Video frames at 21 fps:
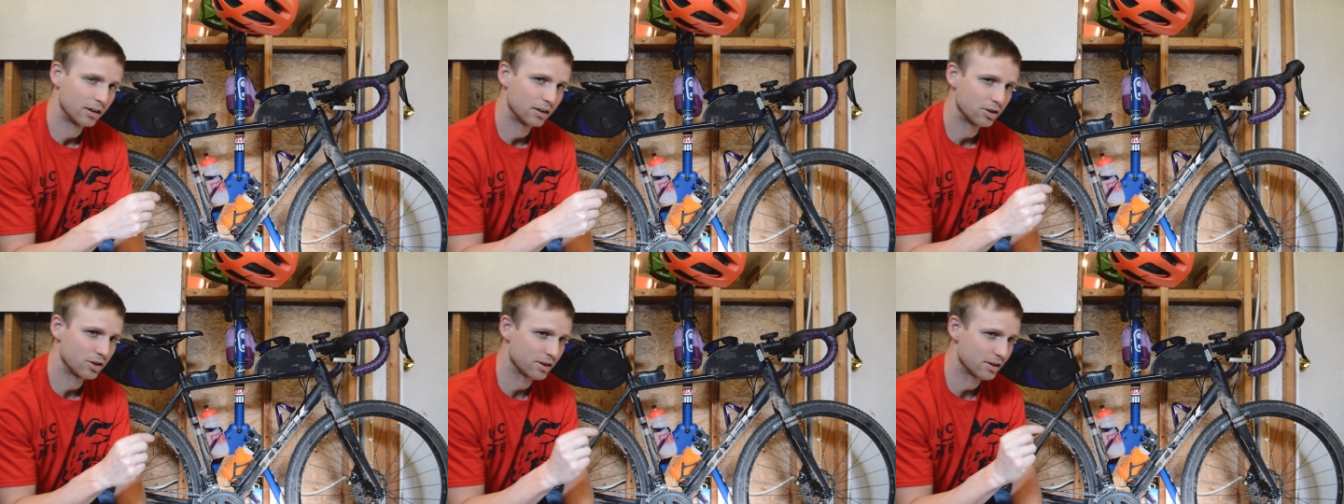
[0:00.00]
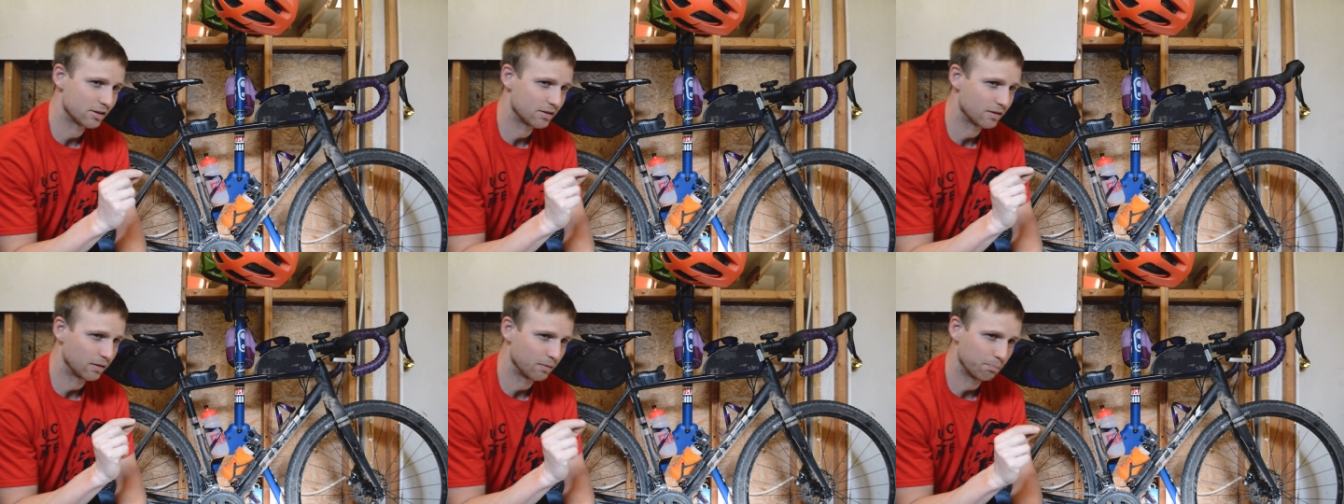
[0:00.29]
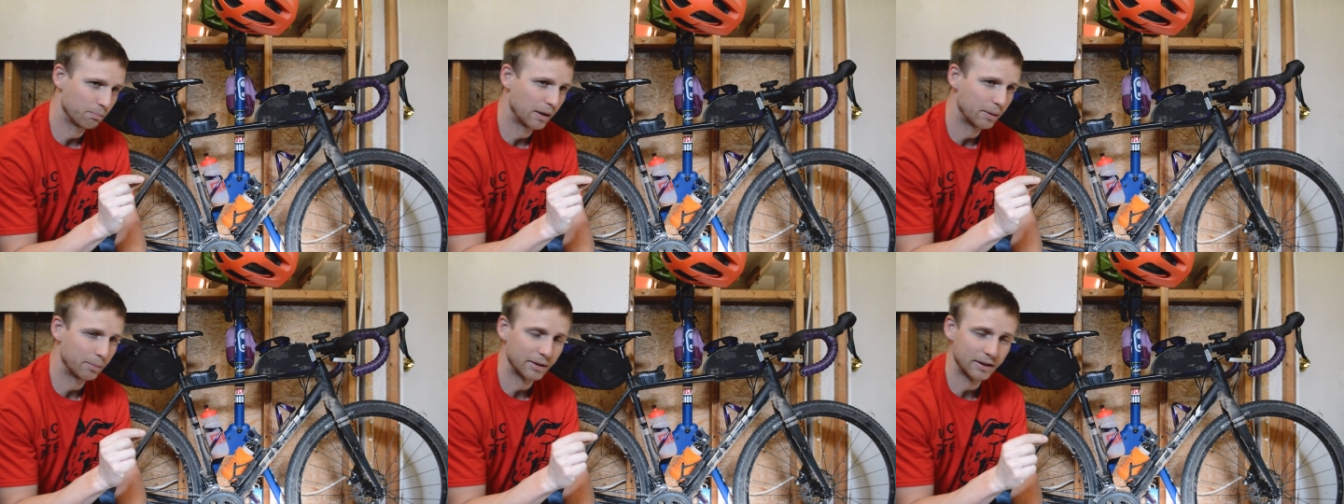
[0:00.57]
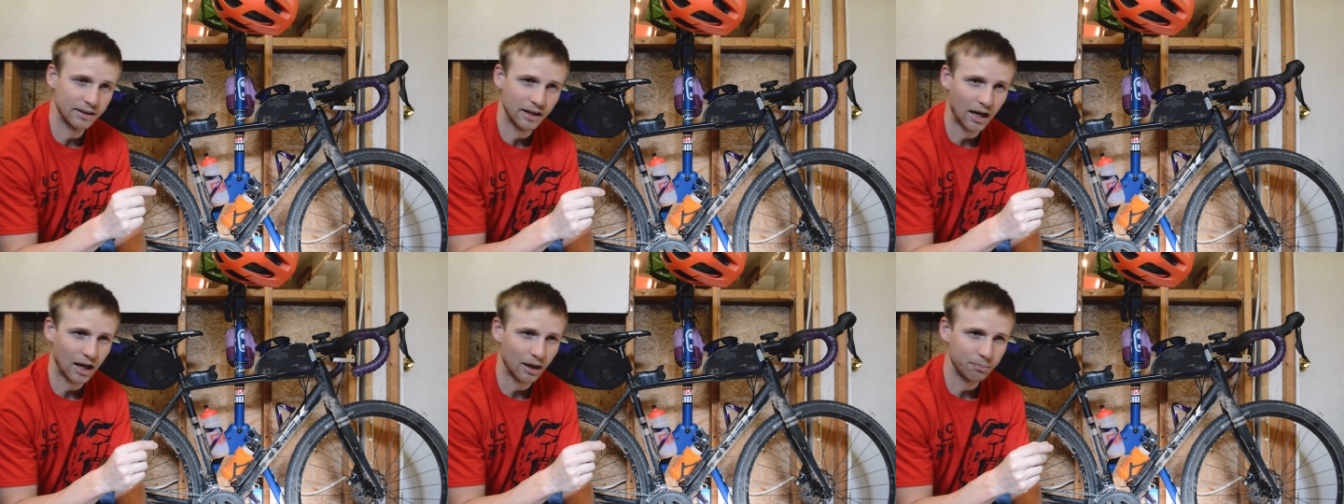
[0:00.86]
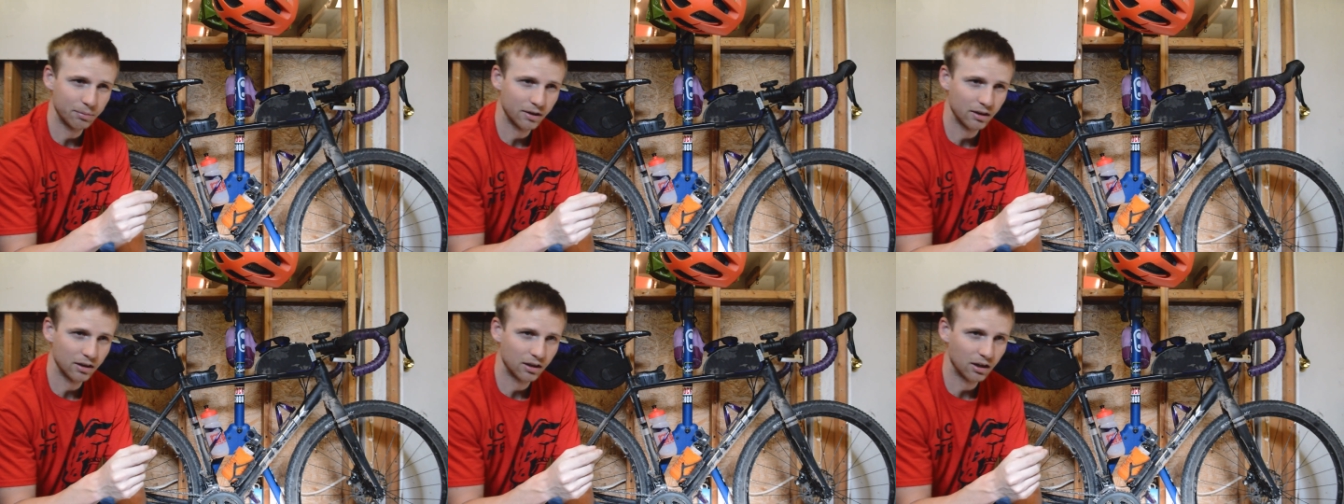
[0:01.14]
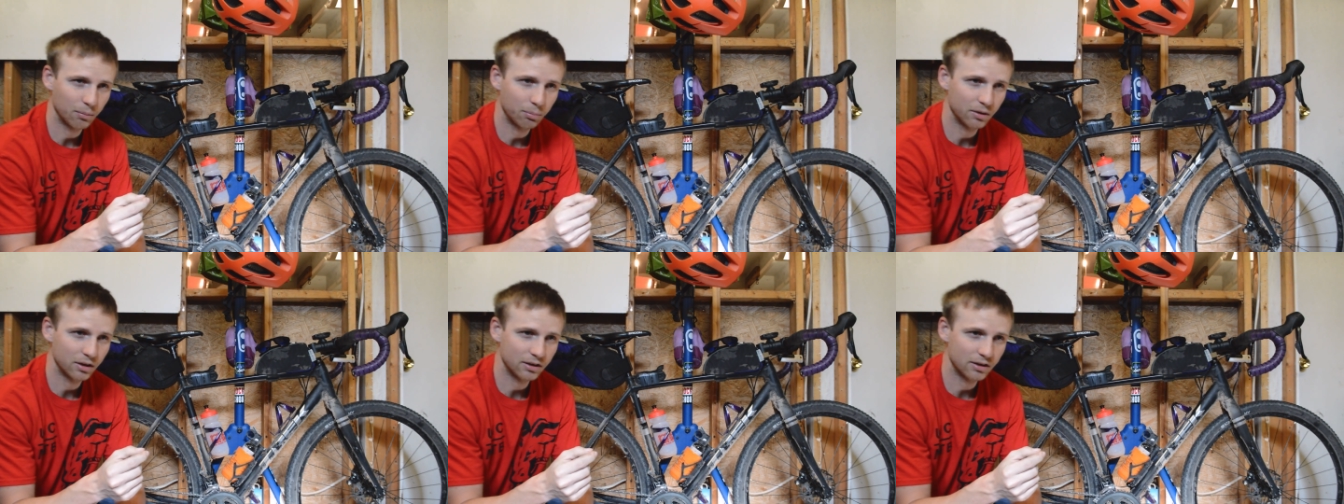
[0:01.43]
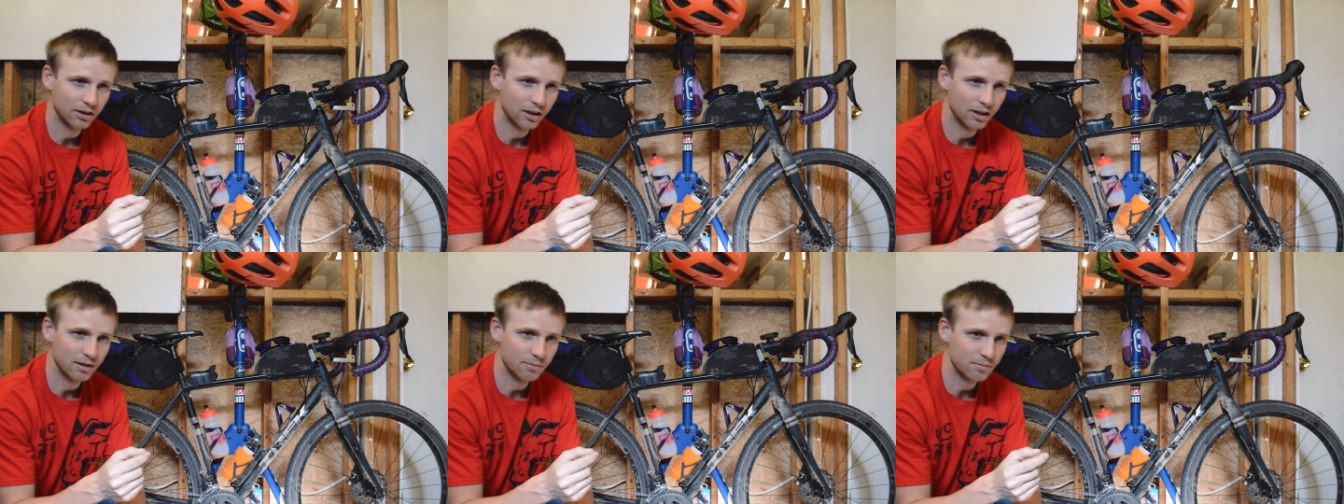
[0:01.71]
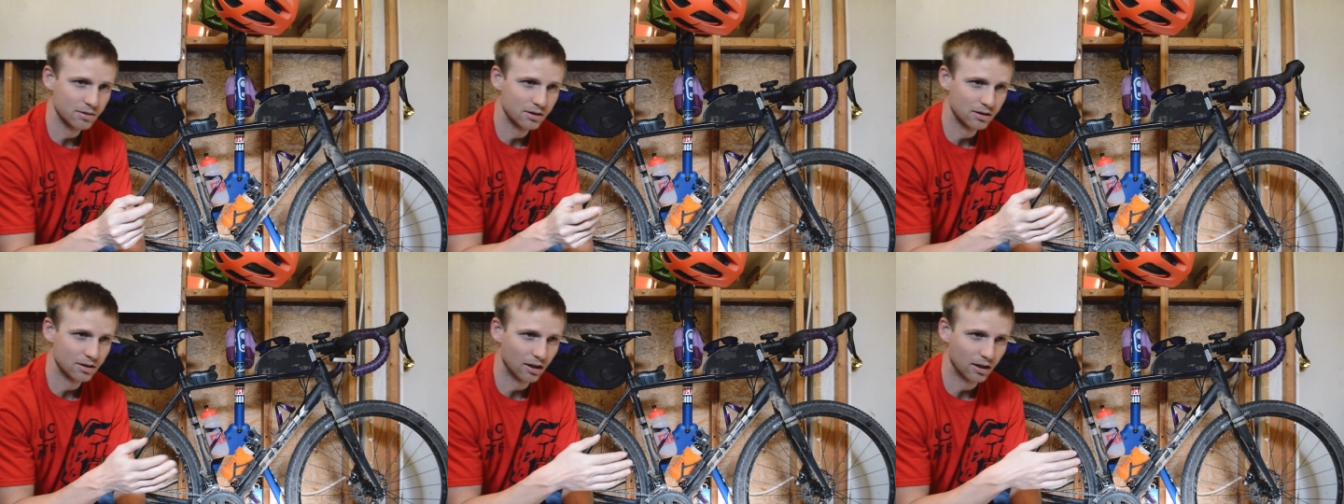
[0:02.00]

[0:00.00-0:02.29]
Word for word: just maybe tapped it a couple of times.